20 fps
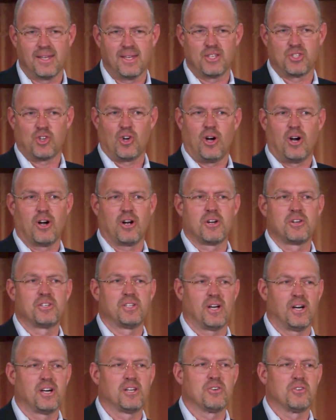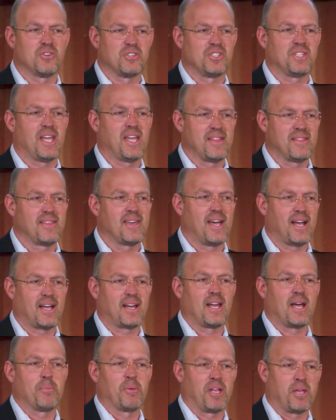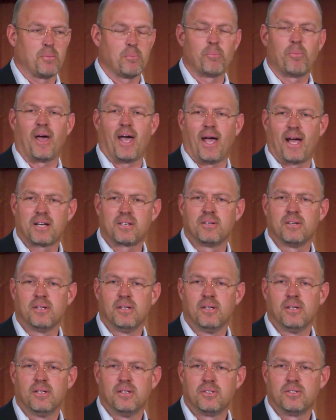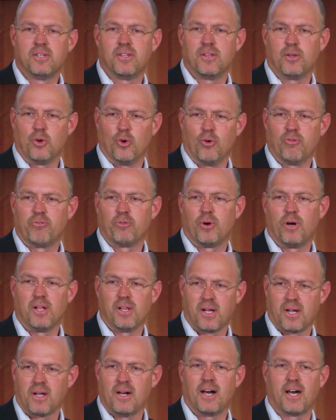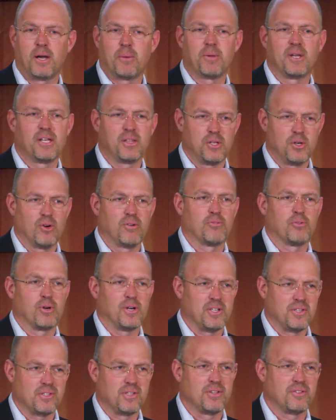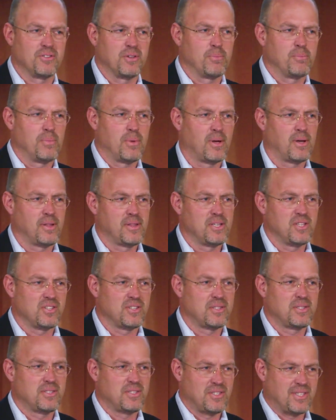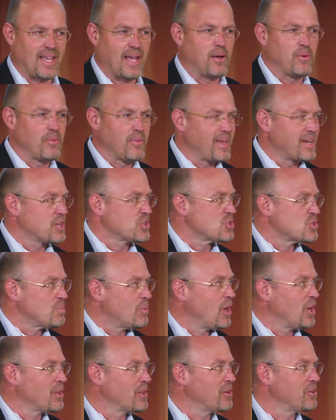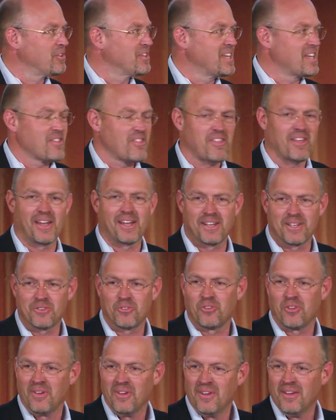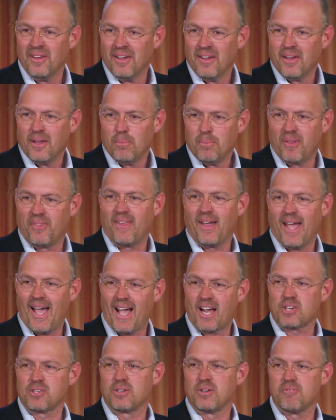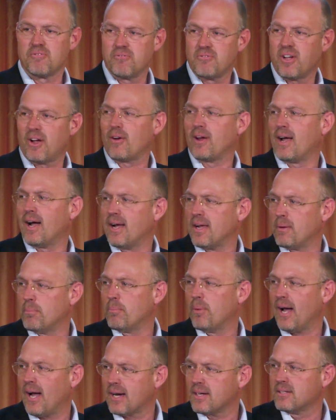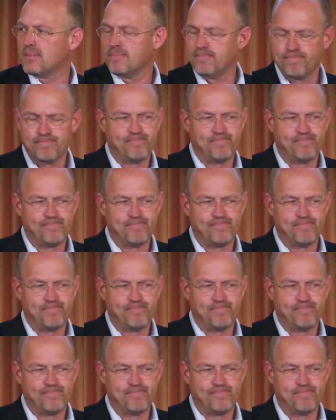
it's hard to understate the economic impact to the overall economy and the overall system. Now, these sound like small little neat things, but they actually are very high impact.